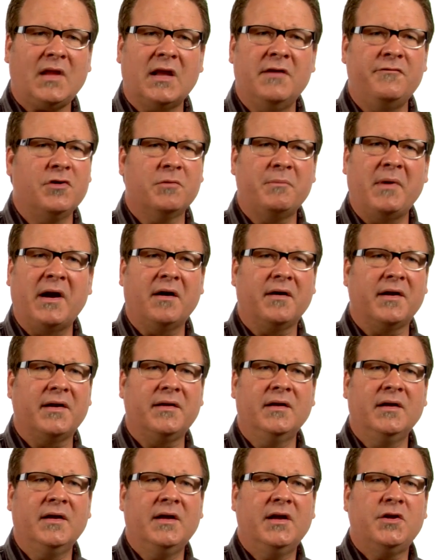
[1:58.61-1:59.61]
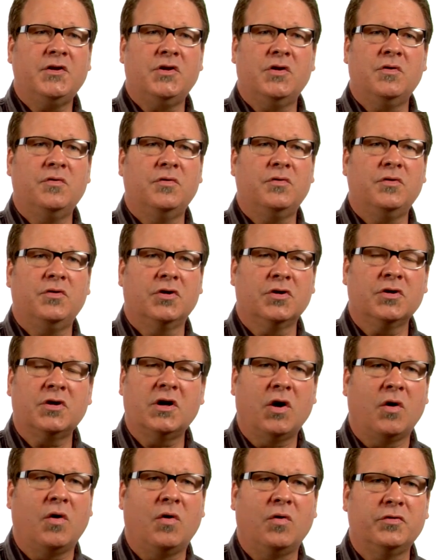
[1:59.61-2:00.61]
If you're married, your
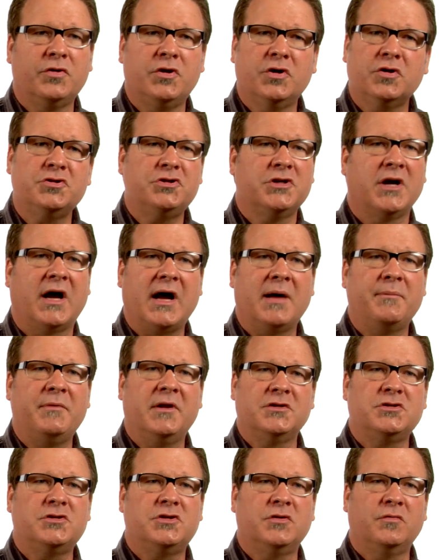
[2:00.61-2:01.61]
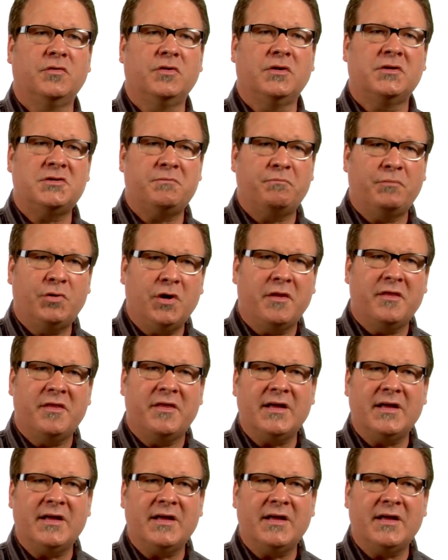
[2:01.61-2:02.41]
goal, your job is to put